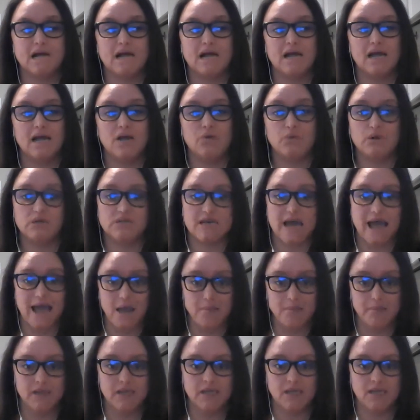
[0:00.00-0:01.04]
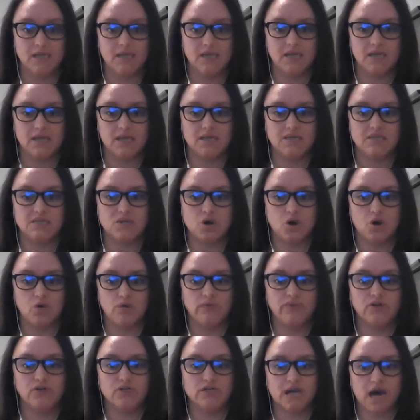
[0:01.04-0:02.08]
and what's happened is
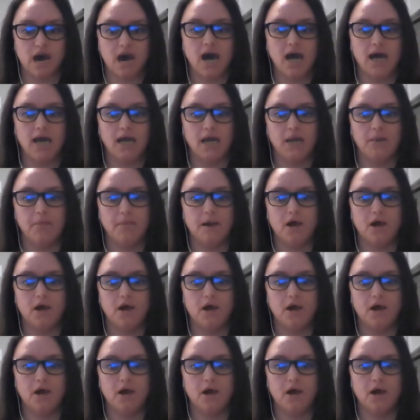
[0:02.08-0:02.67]
over time,